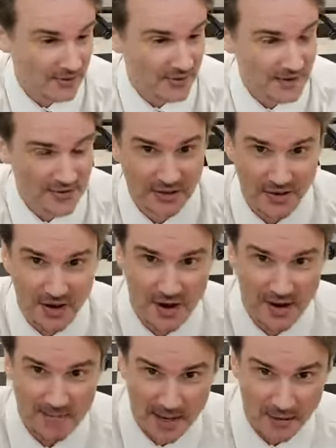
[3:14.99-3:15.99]
So they have this
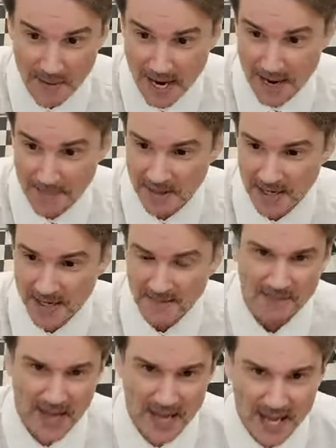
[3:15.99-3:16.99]
long metal pipe,
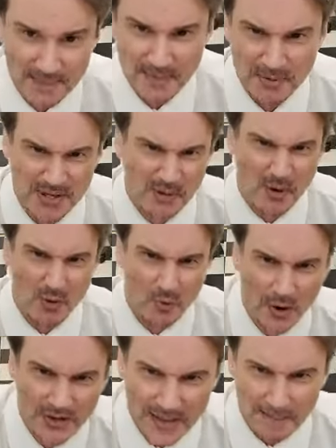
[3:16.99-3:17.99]
and people are like, well,
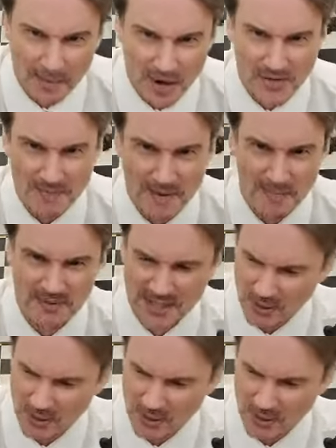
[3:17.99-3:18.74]
wouldn't that burn them up?